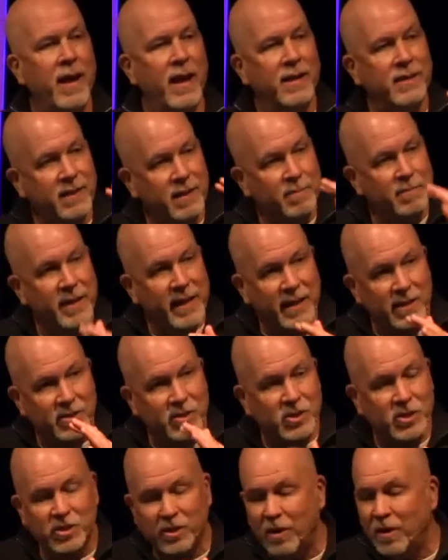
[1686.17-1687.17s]
and to be
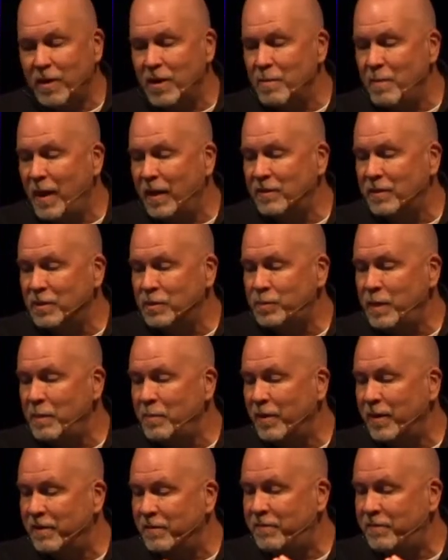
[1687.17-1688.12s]
concerned about those people.